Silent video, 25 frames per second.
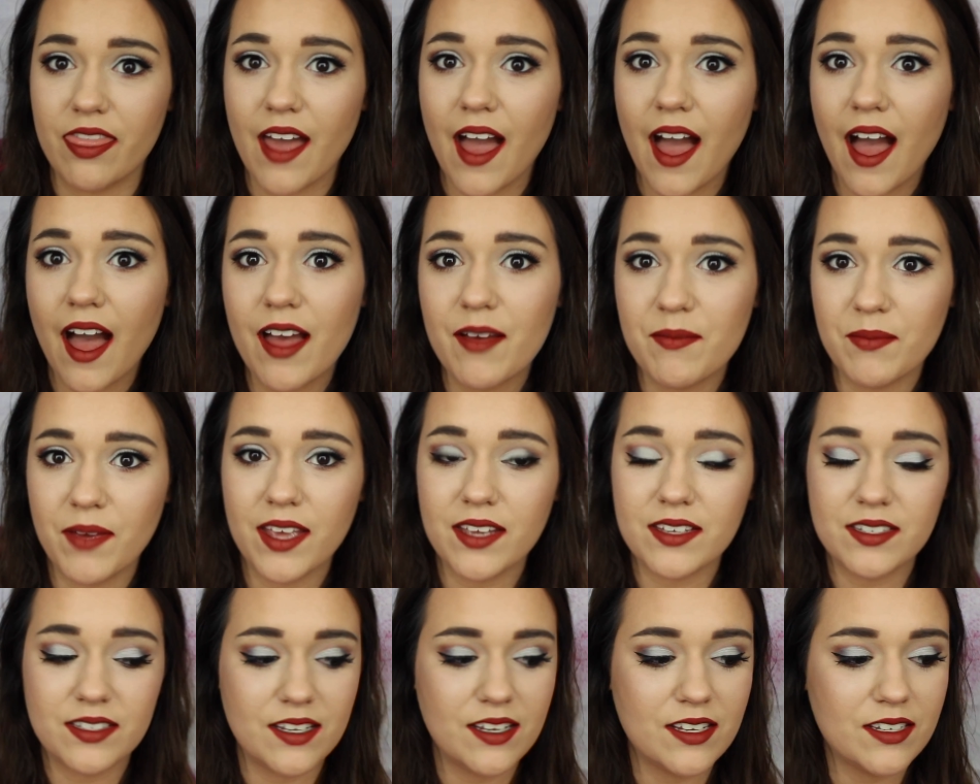That
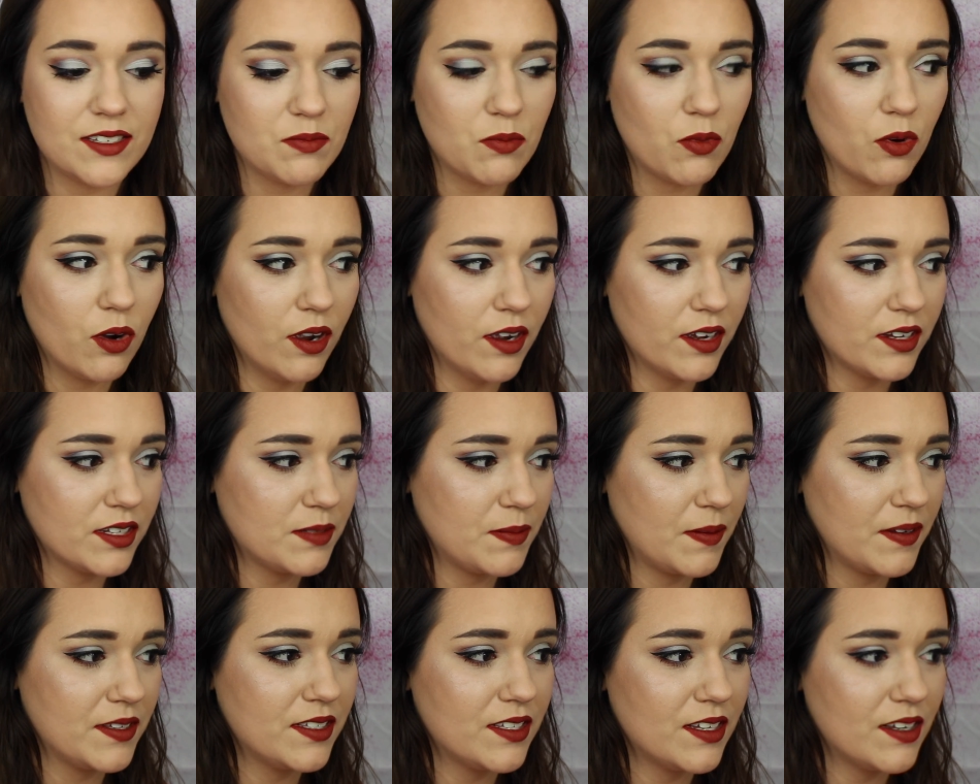makes these more
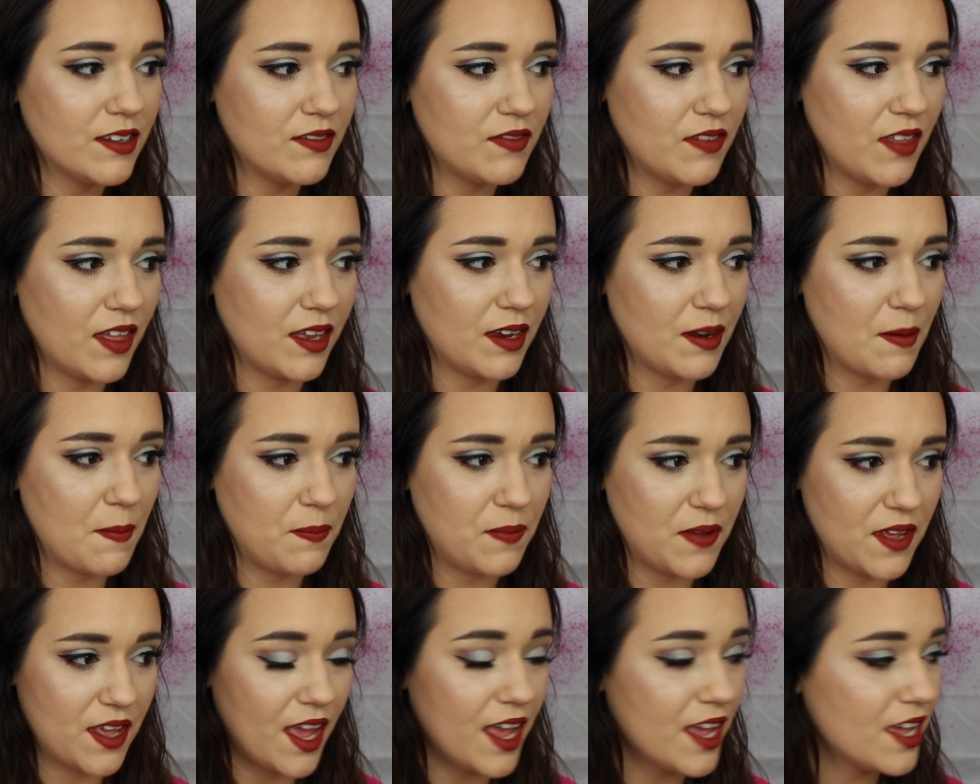expensive than
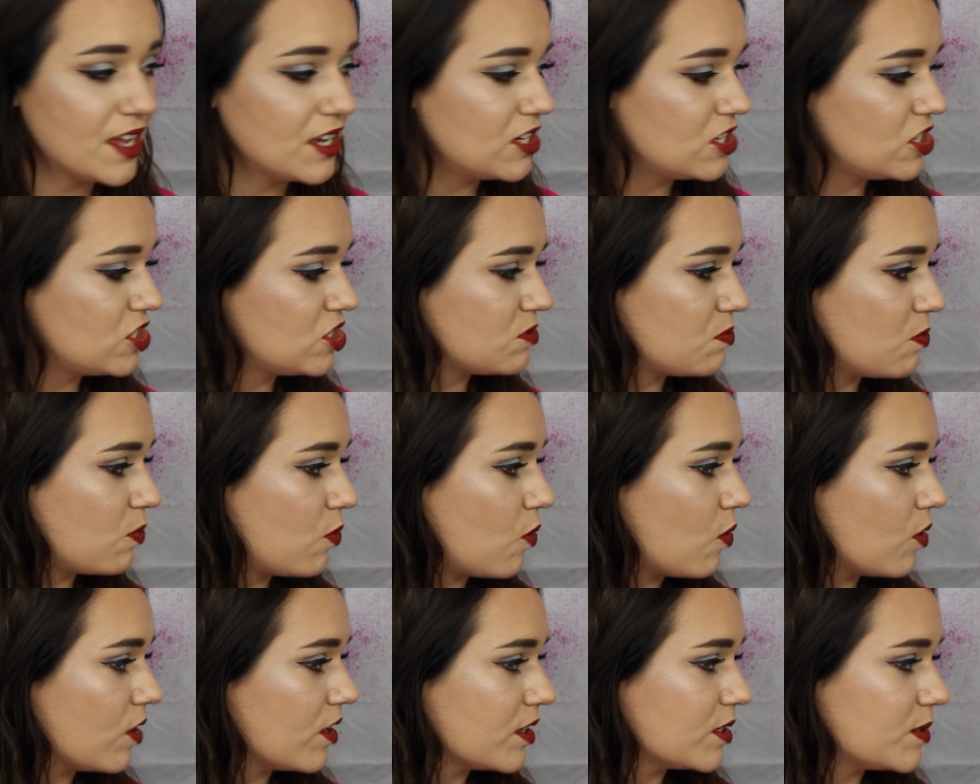BH,
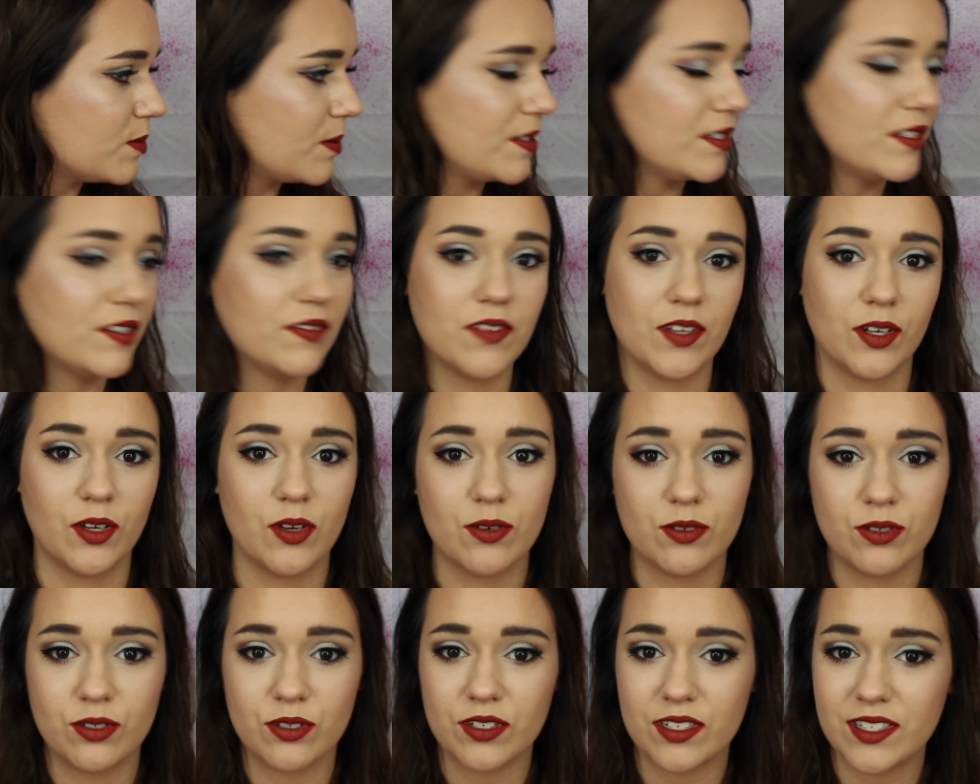more expensive than
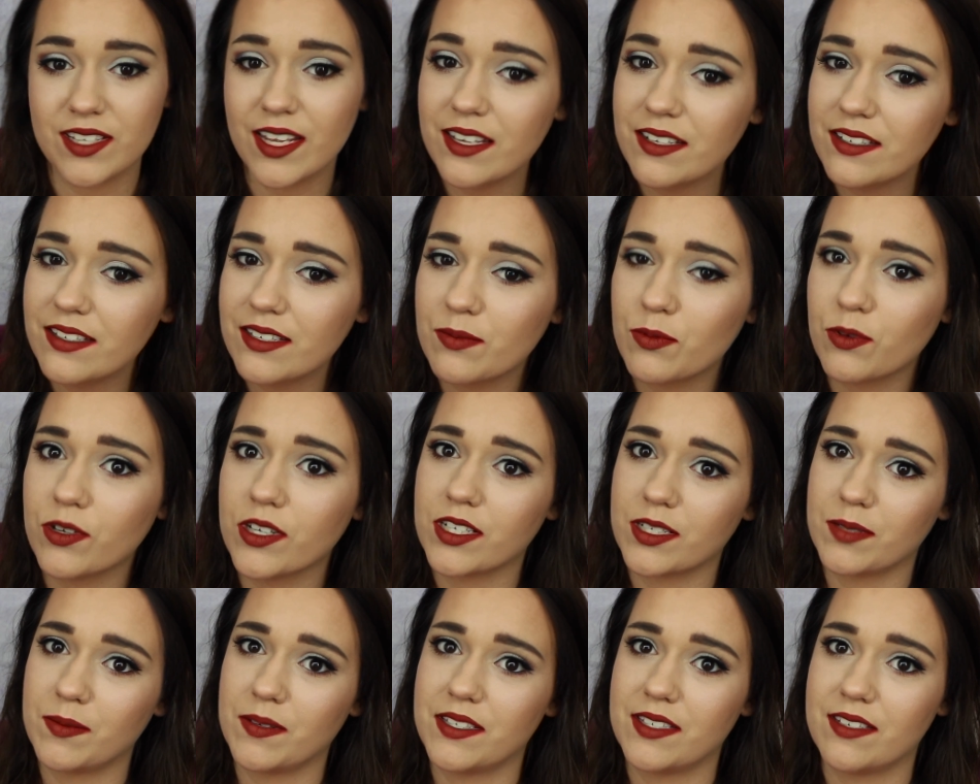Coastal Scents,
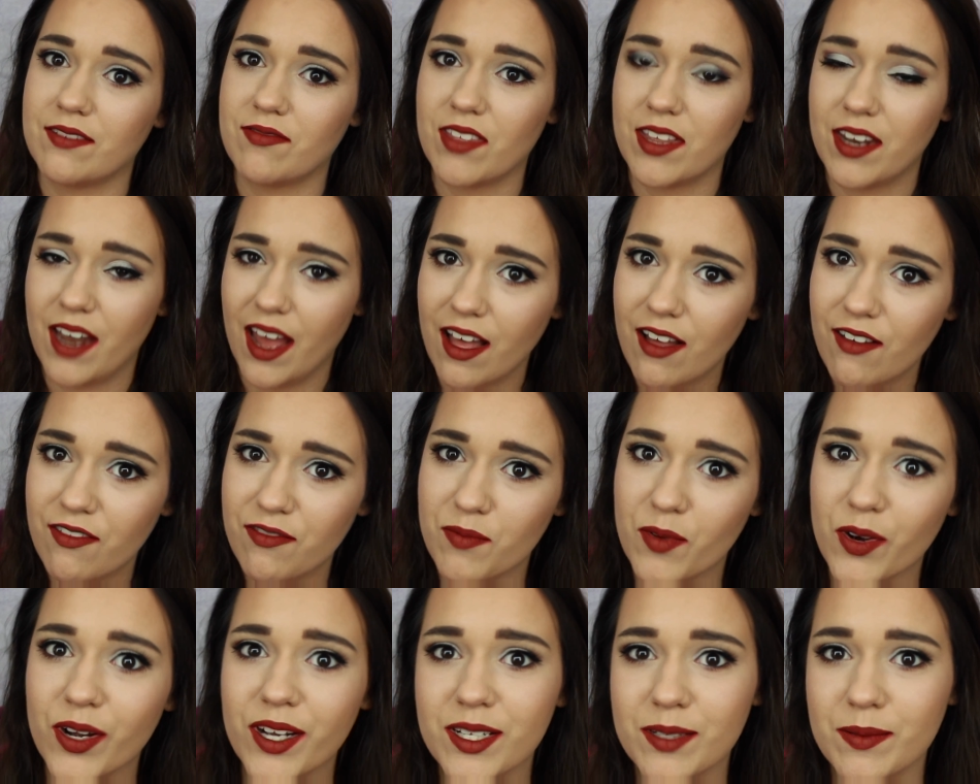more expensive than
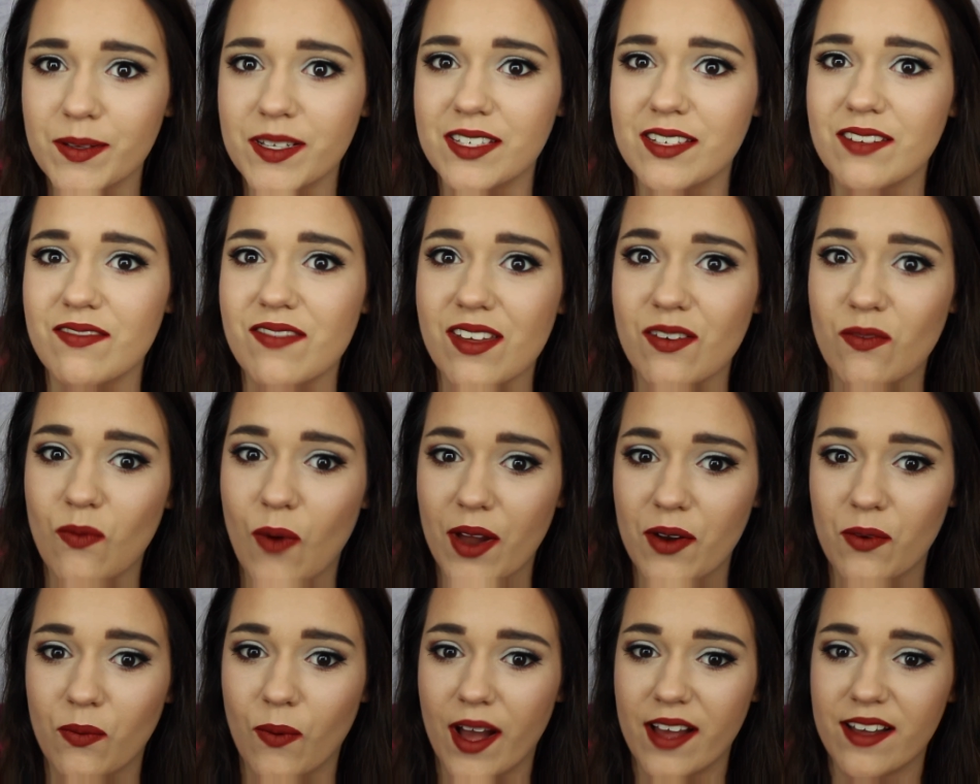e.l.f., more expensive than
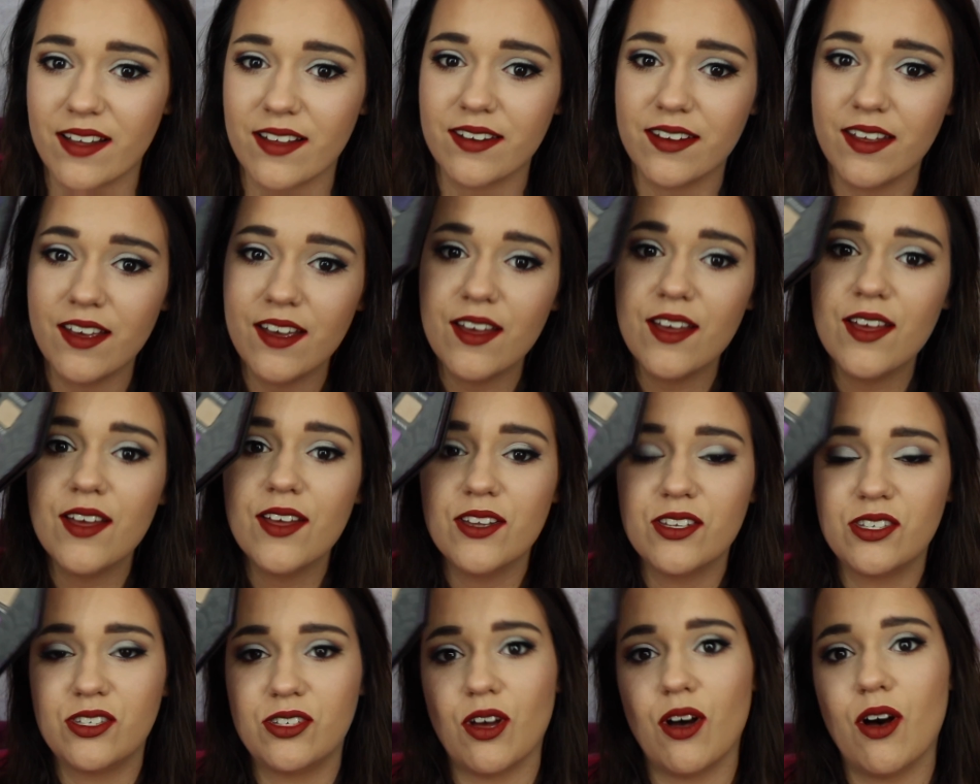Wet n Wild.
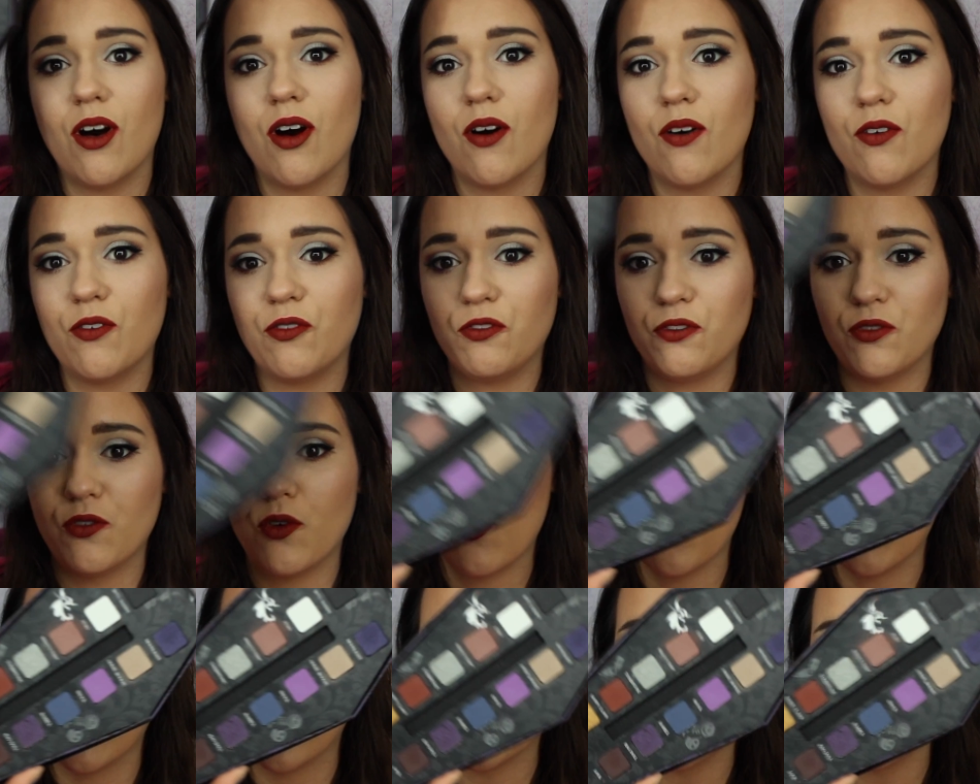So
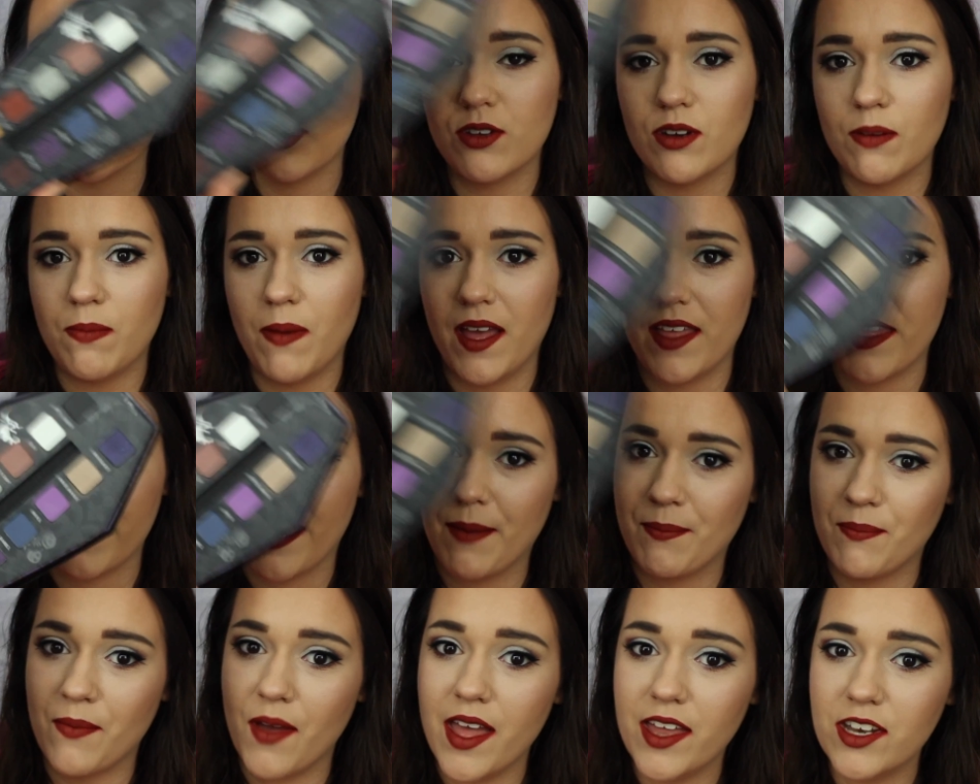for you to pay
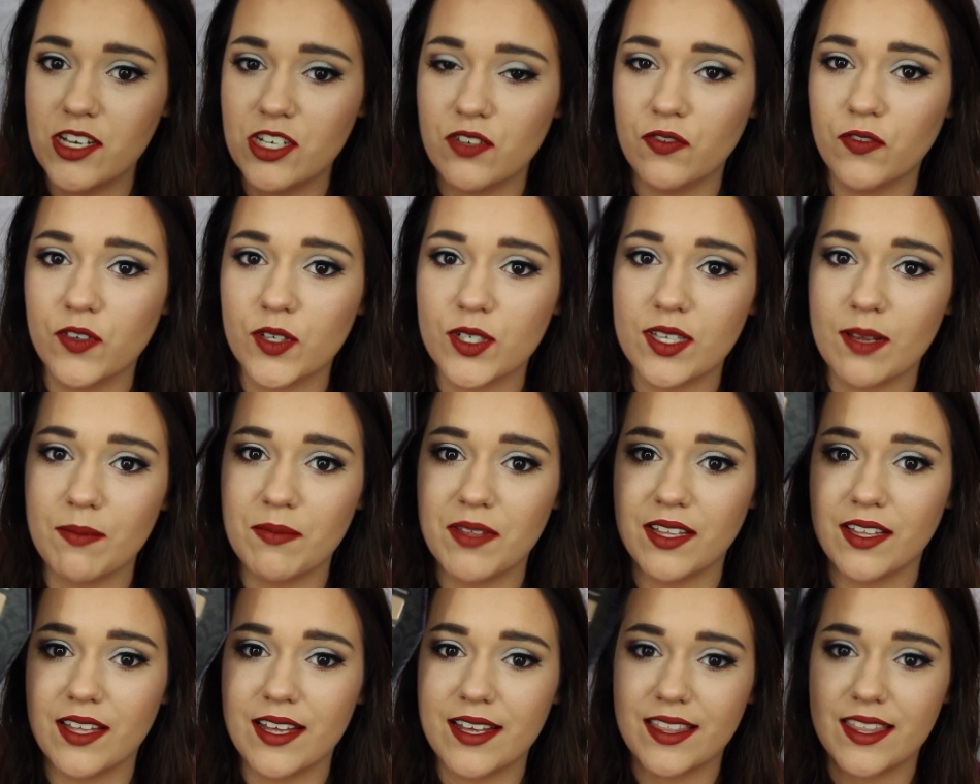that much for
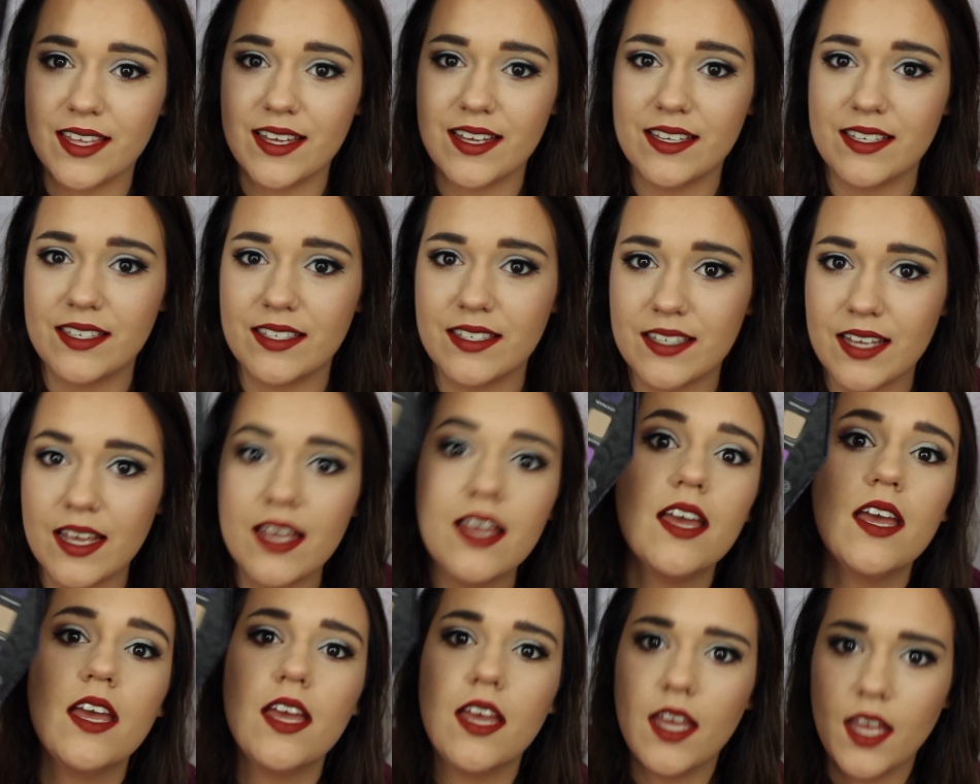something like this,
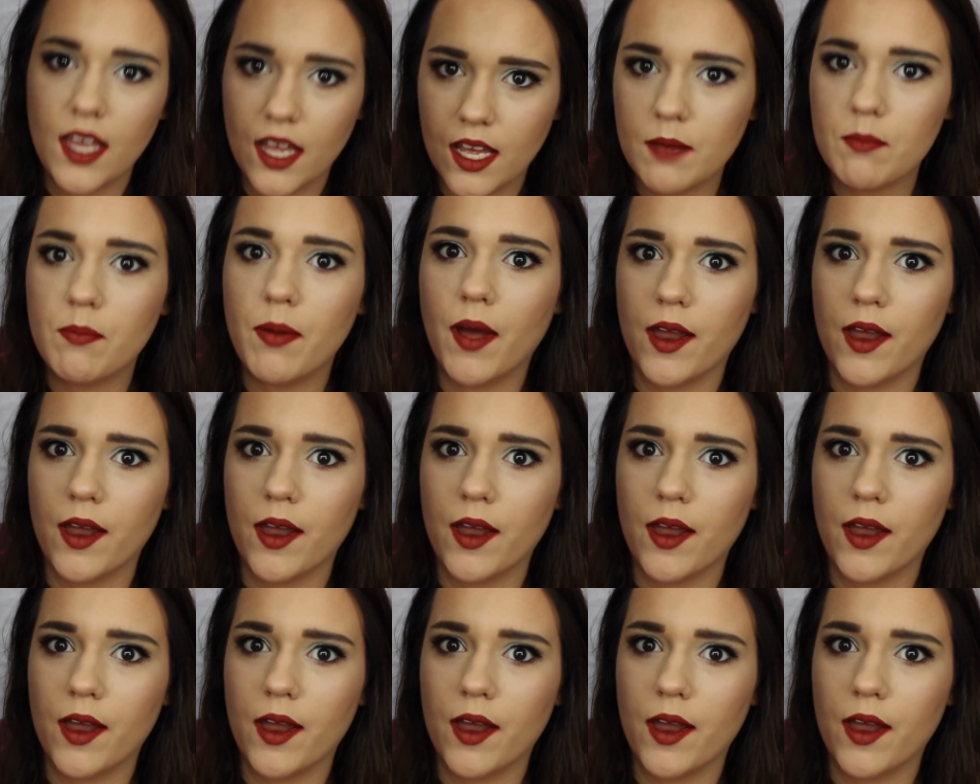it